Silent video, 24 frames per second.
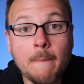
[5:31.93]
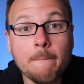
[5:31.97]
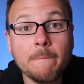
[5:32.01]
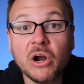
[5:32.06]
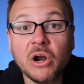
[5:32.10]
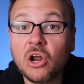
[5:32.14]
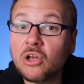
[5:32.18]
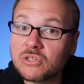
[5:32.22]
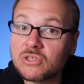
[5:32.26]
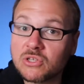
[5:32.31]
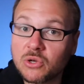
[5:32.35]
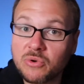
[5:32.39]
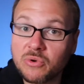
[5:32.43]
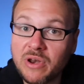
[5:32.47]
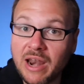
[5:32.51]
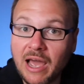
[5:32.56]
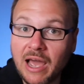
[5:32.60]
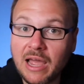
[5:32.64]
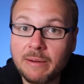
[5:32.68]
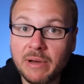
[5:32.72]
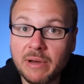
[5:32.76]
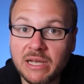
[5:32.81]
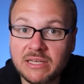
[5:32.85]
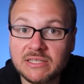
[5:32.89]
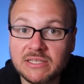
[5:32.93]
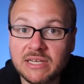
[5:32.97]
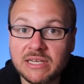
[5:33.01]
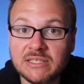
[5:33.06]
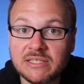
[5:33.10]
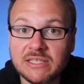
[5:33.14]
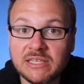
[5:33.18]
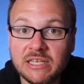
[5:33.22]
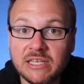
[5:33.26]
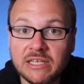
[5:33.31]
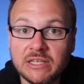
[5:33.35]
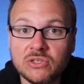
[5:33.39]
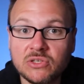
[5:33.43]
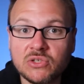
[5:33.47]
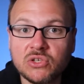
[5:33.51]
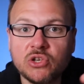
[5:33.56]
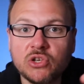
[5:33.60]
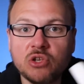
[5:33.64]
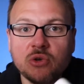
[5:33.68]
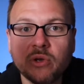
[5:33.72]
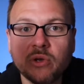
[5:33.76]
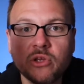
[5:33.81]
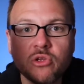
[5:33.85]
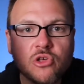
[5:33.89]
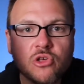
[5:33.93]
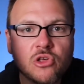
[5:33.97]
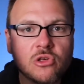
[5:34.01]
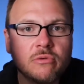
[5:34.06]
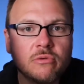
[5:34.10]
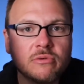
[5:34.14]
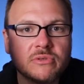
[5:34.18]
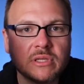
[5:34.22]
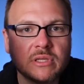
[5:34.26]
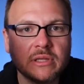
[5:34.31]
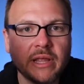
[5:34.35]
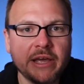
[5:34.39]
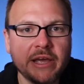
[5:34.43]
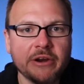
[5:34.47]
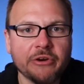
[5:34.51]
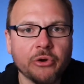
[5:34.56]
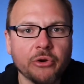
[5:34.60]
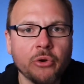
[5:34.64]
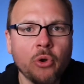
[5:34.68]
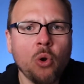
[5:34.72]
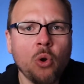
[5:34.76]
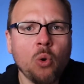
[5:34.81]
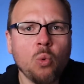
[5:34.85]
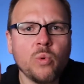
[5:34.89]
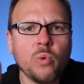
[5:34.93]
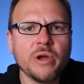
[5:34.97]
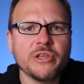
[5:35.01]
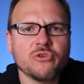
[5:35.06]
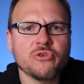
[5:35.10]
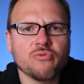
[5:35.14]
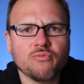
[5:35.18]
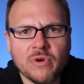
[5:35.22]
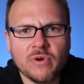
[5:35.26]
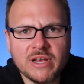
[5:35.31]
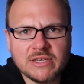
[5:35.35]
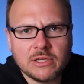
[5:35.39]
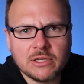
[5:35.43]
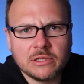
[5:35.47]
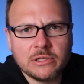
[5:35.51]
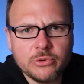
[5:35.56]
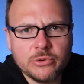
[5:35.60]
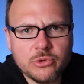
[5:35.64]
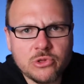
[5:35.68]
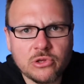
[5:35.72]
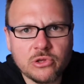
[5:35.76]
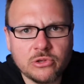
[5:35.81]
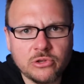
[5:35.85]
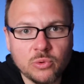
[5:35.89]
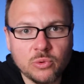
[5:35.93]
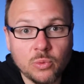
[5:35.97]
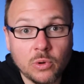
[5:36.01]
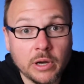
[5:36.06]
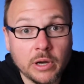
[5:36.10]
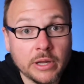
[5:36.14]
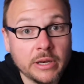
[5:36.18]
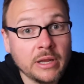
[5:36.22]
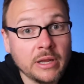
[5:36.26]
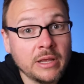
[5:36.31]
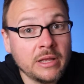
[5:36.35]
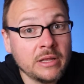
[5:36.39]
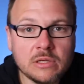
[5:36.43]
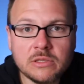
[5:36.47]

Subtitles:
but also 9:16, so you can choose later which resolution you want.